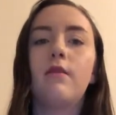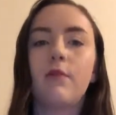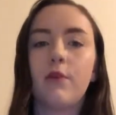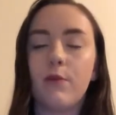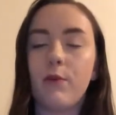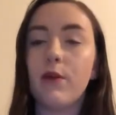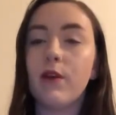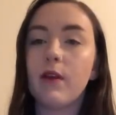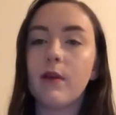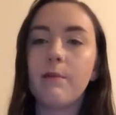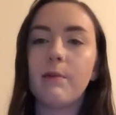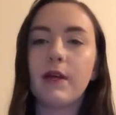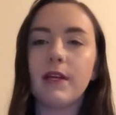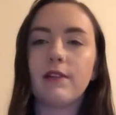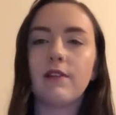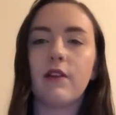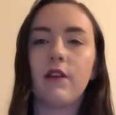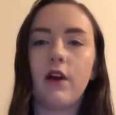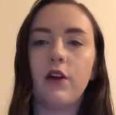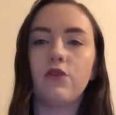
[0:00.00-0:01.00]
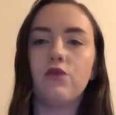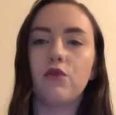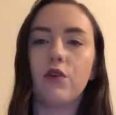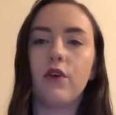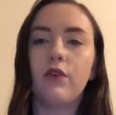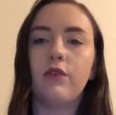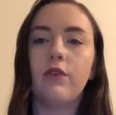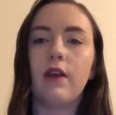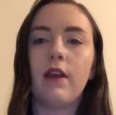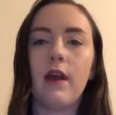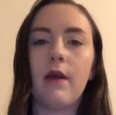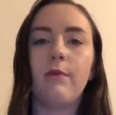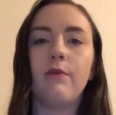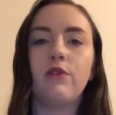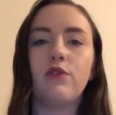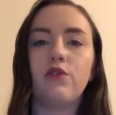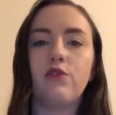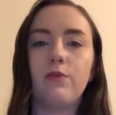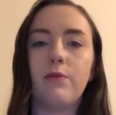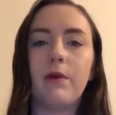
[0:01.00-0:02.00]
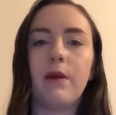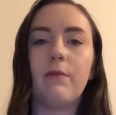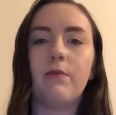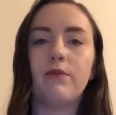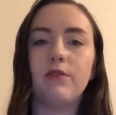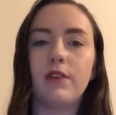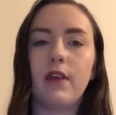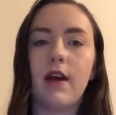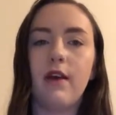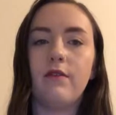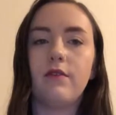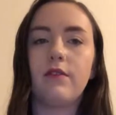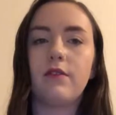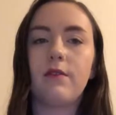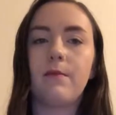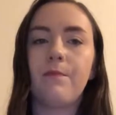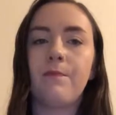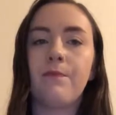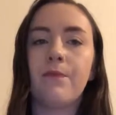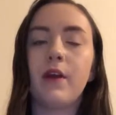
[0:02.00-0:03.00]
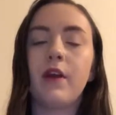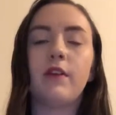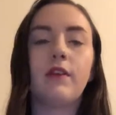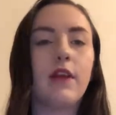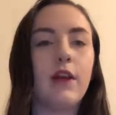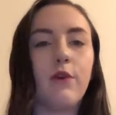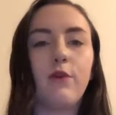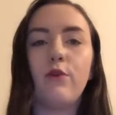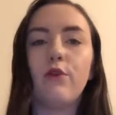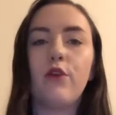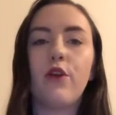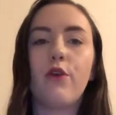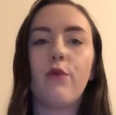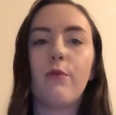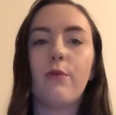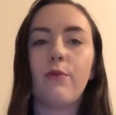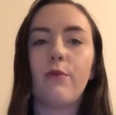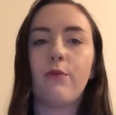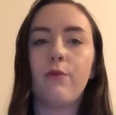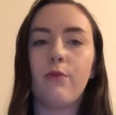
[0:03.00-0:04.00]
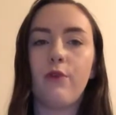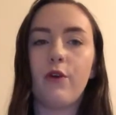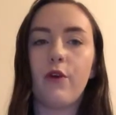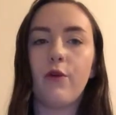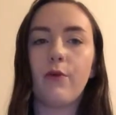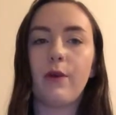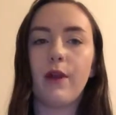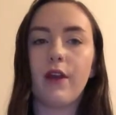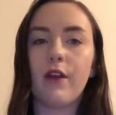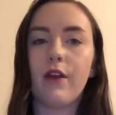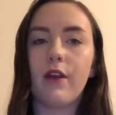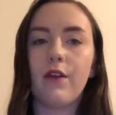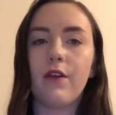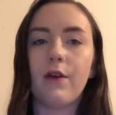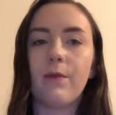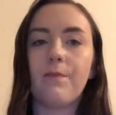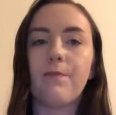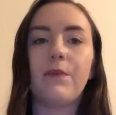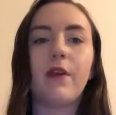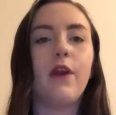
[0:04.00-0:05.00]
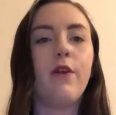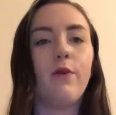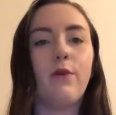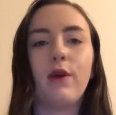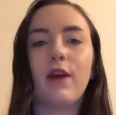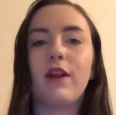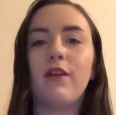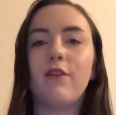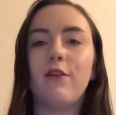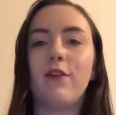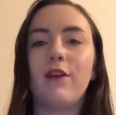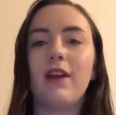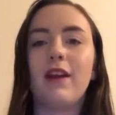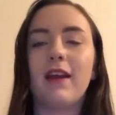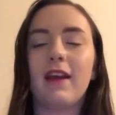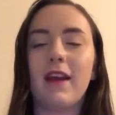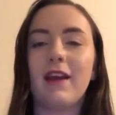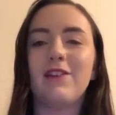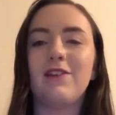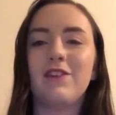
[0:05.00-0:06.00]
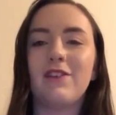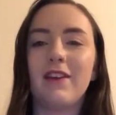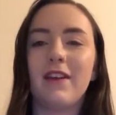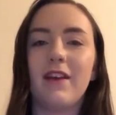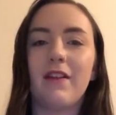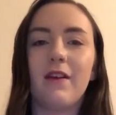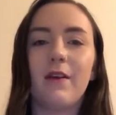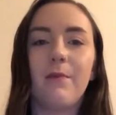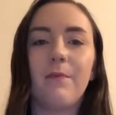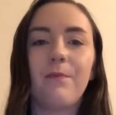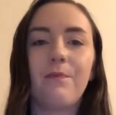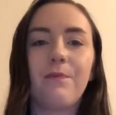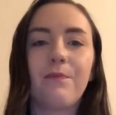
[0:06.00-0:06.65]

Community plays a large role in Aboriginal people's lives. They all know, know one another and all get along and engage together.